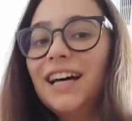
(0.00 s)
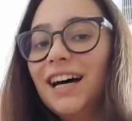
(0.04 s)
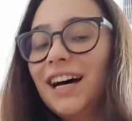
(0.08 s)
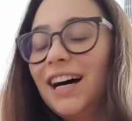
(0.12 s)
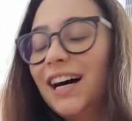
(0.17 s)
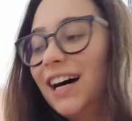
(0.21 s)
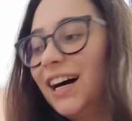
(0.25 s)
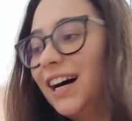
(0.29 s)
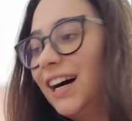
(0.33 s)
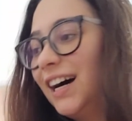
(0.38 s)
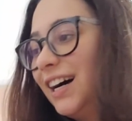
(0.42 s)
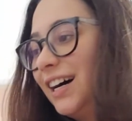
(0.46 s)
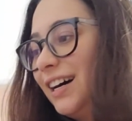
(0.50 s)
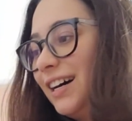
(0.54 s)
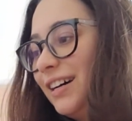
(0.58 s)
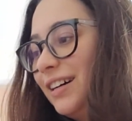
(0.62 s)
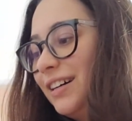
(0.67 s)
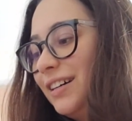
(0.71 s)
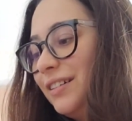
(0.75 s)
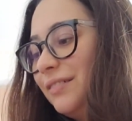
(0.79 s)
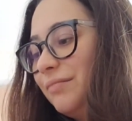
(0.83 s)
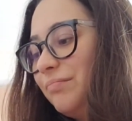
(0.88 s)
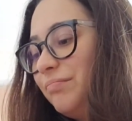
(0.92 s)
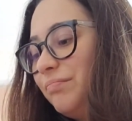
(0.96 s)

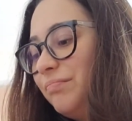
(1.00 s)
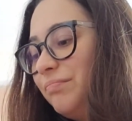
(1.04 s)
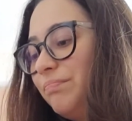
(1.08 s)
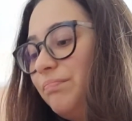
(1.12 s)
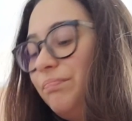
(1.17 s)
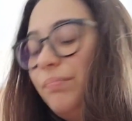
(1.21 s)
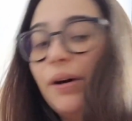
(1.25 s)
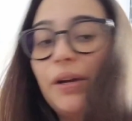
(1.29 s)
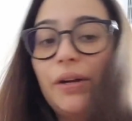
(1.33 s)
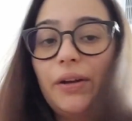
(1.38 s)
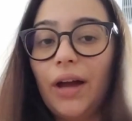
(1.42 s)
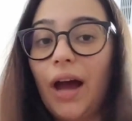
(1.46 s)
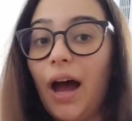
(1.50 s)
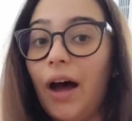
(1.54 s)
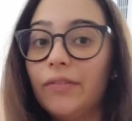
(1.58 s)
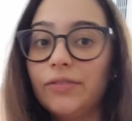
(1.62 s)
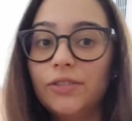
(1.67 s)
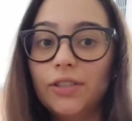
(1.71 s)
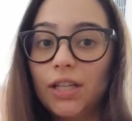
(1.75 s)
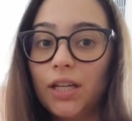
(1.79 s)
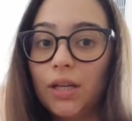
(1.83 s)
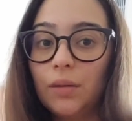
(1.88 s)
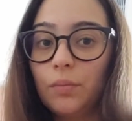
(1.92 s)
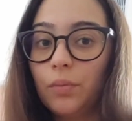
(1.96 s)
But you have
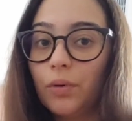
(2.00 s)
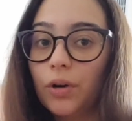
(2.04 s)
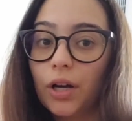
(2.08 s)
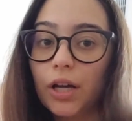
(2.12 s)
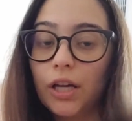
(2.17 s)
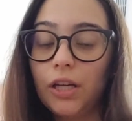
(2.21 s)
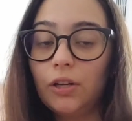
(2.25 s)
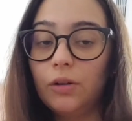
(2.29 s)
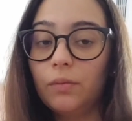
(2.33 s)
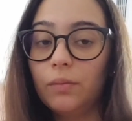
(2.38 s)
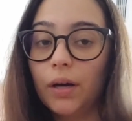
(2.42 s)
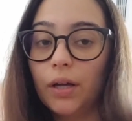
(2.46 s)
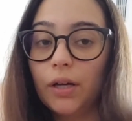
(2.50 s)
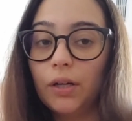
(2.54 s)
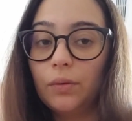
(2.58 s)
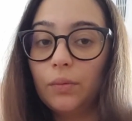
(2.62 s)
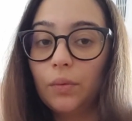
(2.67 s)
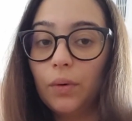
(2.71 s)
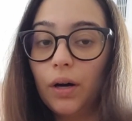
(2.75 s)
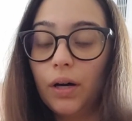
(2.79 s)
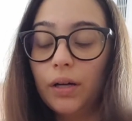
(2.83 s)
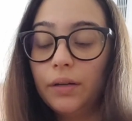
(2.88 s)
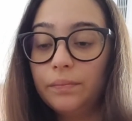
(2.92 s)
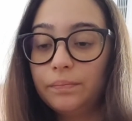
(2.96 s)
to keep working no matter
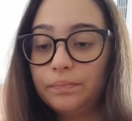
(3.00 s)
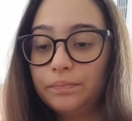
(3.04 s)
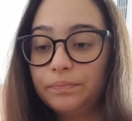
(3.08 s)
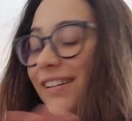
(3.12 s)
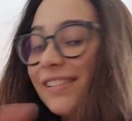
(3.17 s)
what.